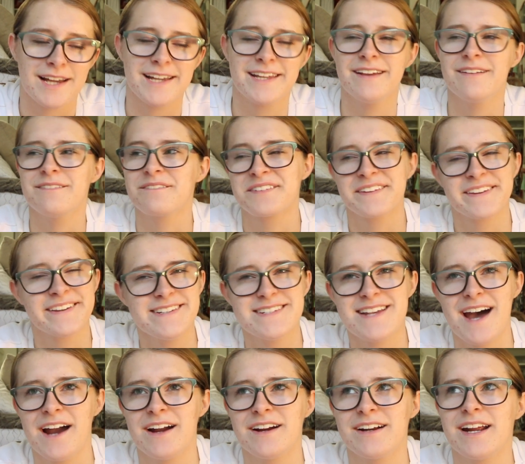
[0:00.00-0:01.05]
I get really
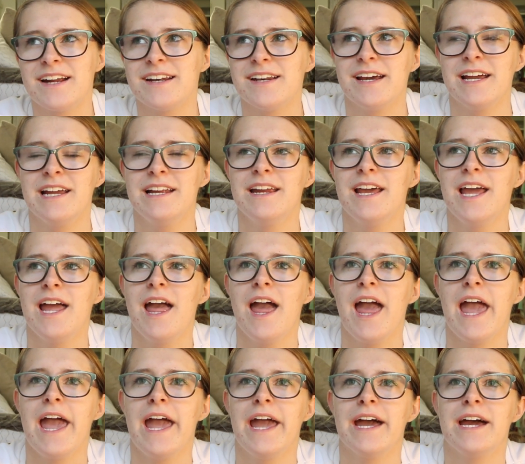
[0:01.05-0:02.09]
tired at night,
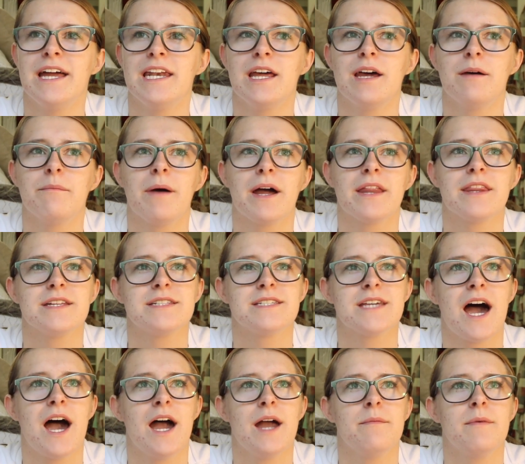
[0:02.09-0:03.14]
and by the
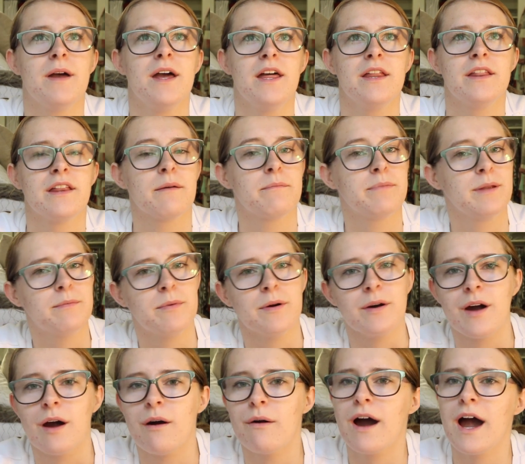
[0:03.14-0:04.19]
time that
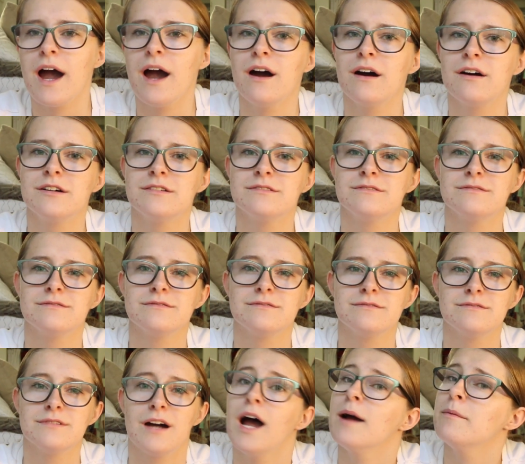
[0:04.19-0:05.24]
people go out,
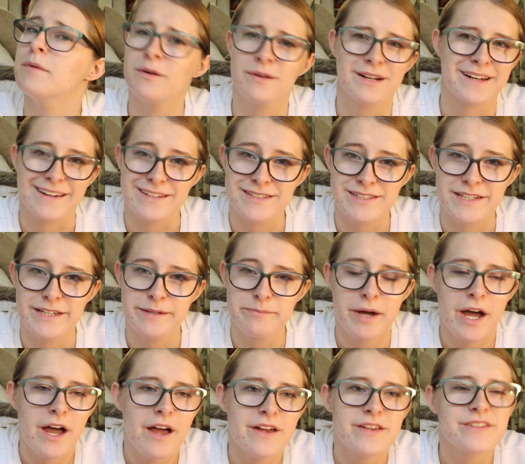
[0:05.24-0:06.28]
I'm already asleep.
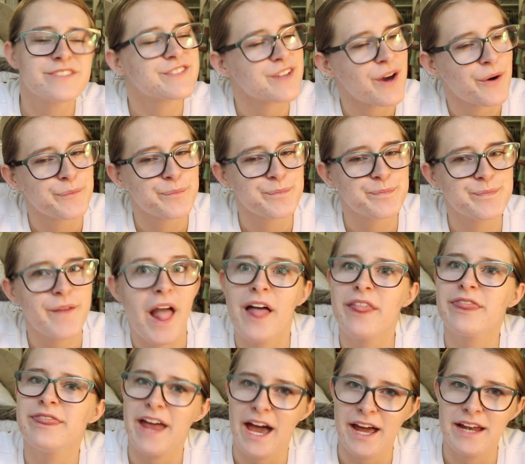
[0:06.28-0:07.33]
So
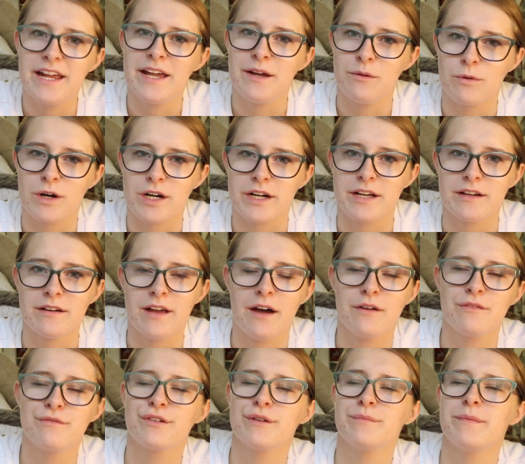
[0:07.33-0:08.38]
that ain't working
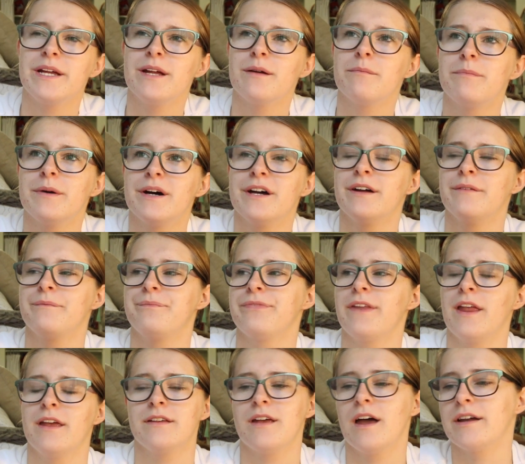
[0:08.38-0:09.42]
out for me. But
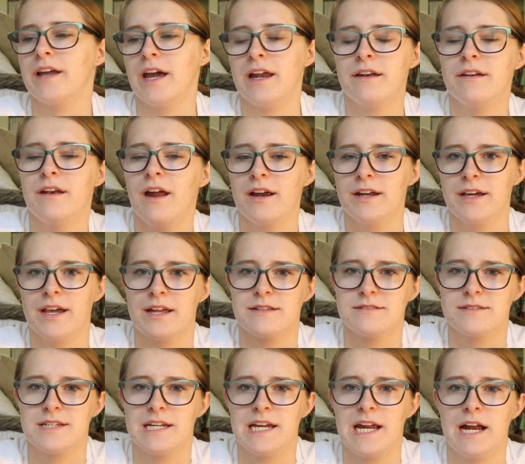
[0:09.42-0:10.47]
again, not
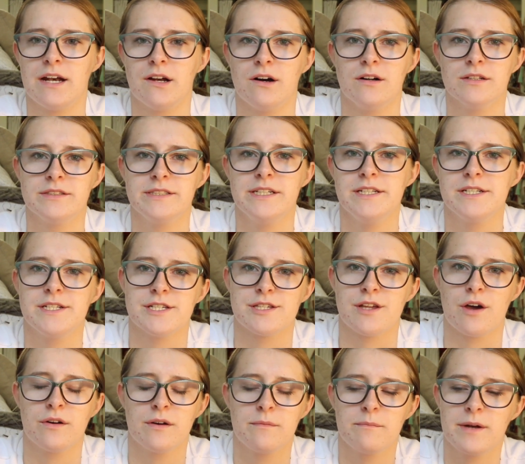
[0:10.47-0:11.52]
against it at all. To each his
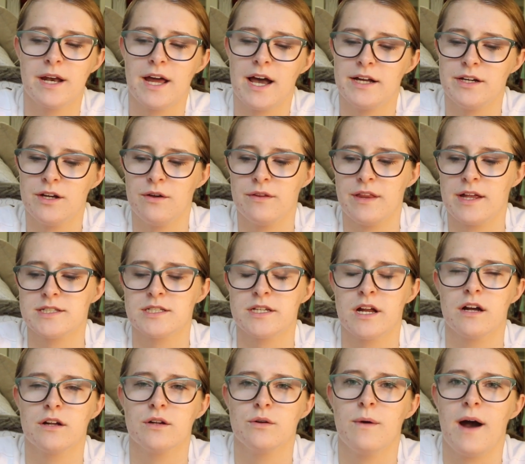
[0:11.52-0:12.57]
own. But I know that's
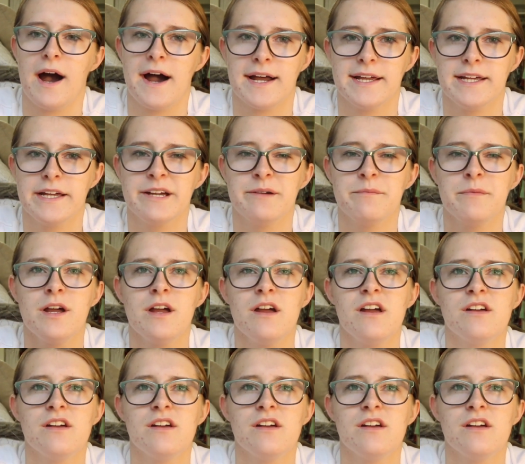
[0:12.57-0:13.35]
not who I am.